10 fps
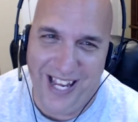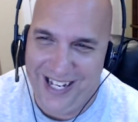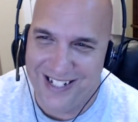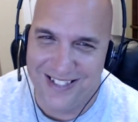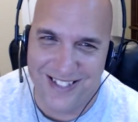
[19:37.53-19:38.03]
he
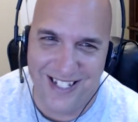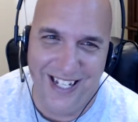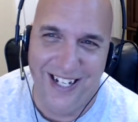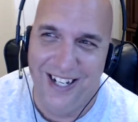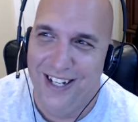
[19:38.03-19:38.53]
could
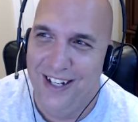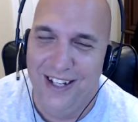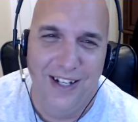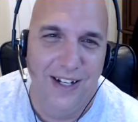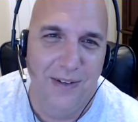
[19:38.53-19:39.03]
see,
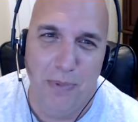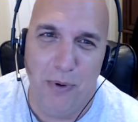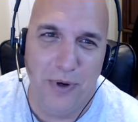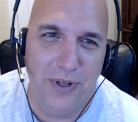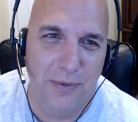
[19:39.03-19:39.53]

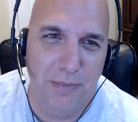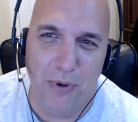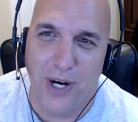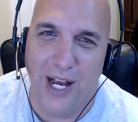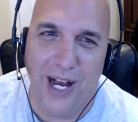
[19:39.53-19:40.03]
poor
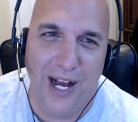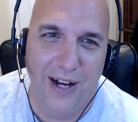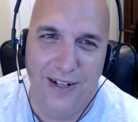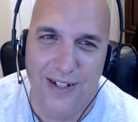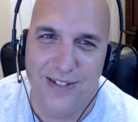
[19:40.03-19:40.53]
poor
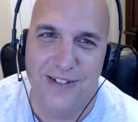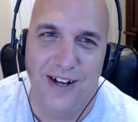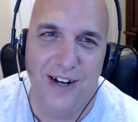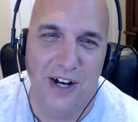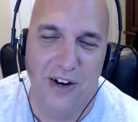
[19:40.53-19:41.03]
guy, this is
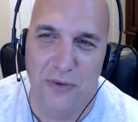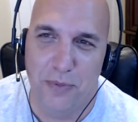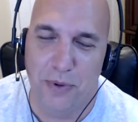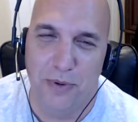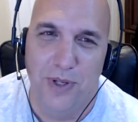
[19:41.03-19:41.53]
not
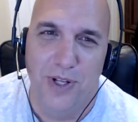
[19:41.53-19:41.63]
comfortable.